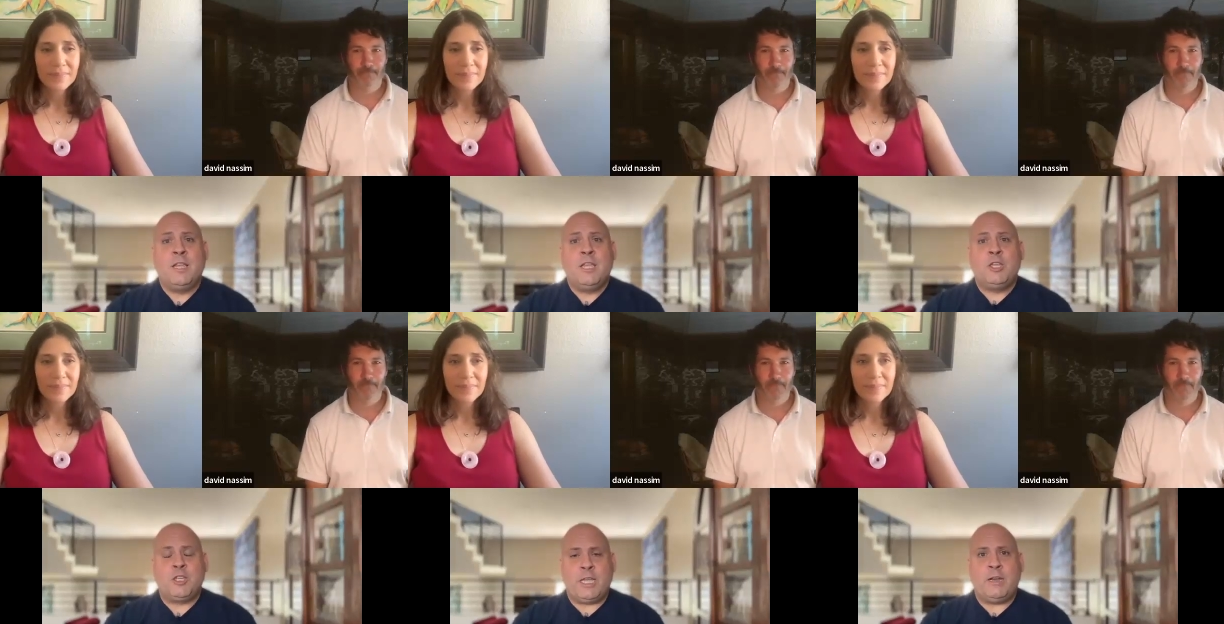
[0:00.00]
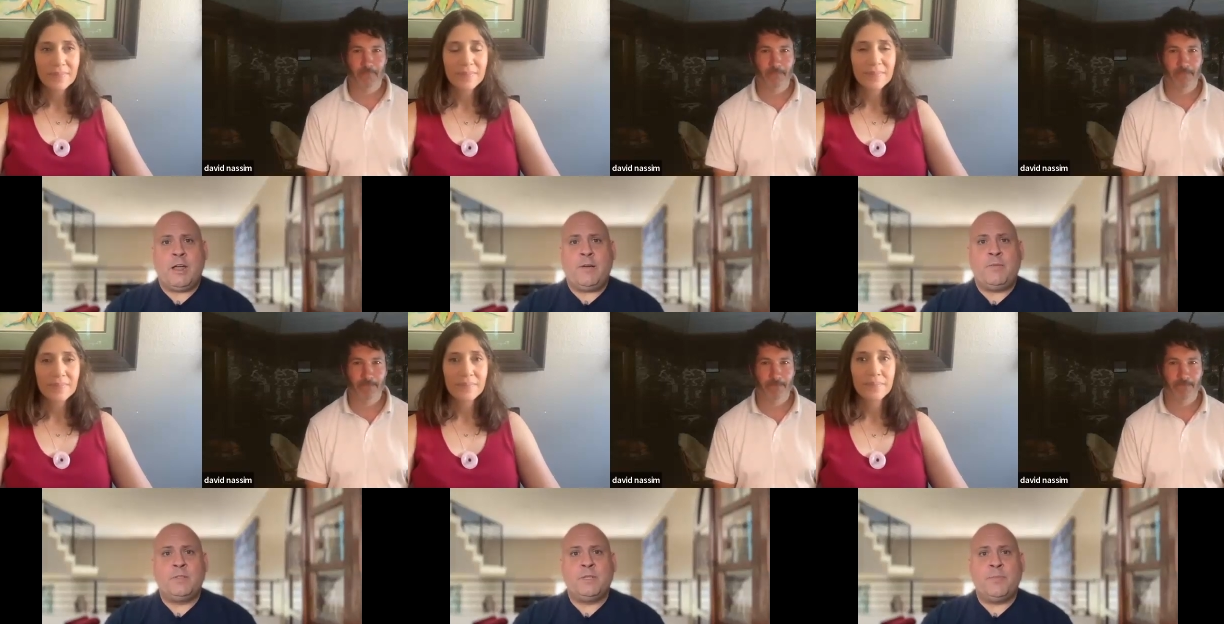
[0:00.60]
Speaker 1: shake it off
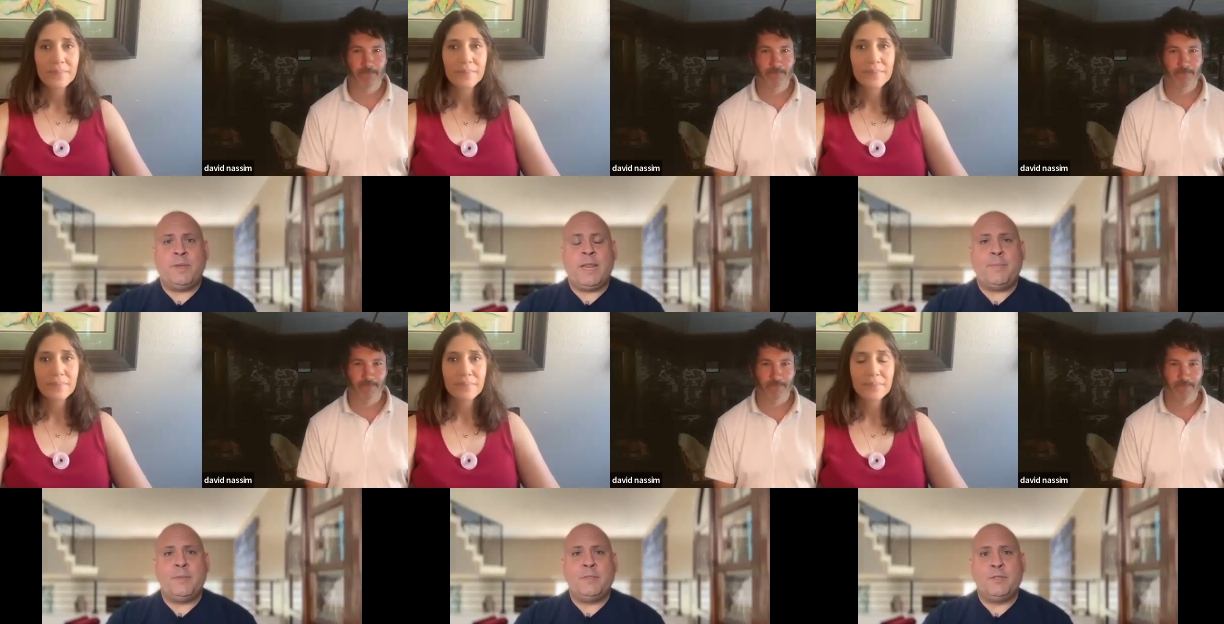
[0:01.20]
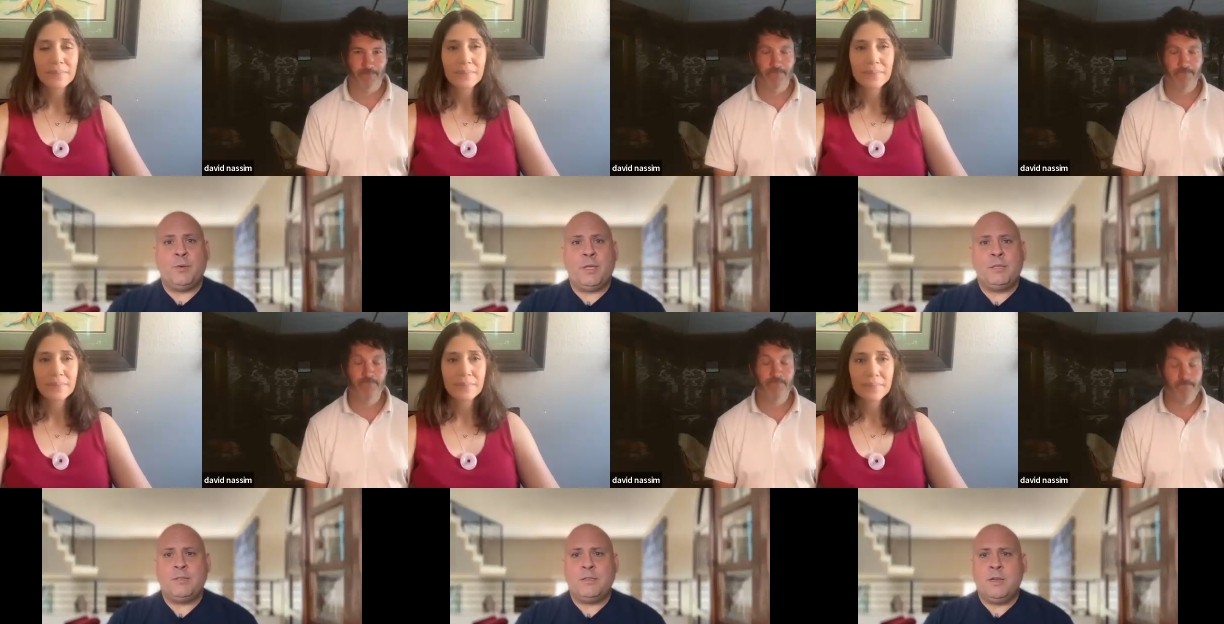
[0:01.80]
when something happens to us.